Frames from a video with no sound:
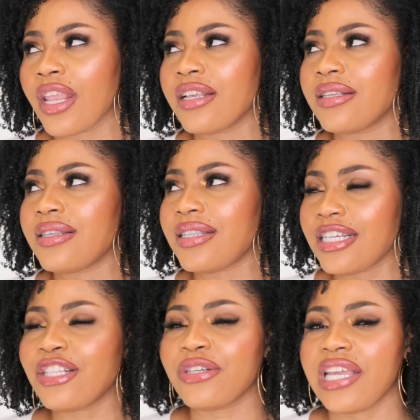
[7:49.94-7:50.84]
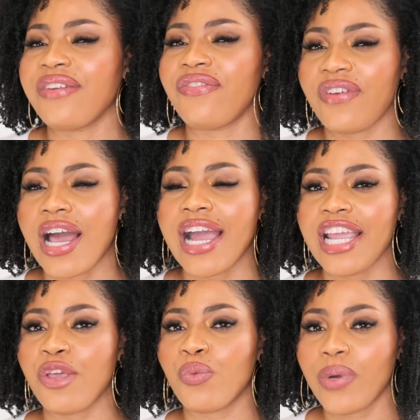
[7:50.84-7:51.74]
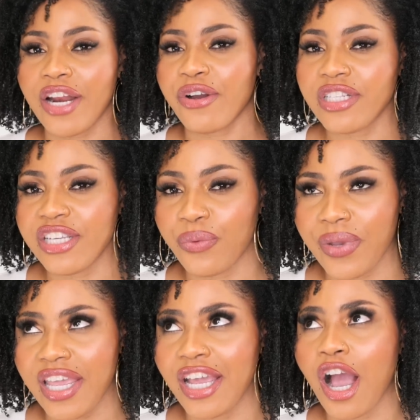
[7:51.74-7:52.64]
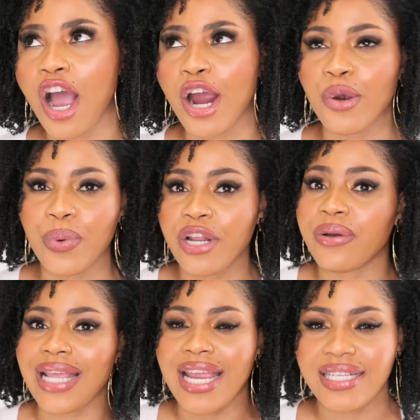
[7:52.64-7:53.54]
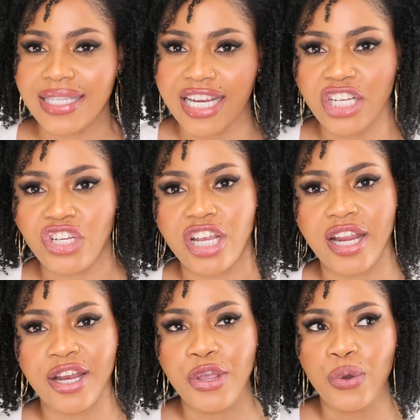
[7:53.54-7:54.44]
still looking fly without your wig or without extension,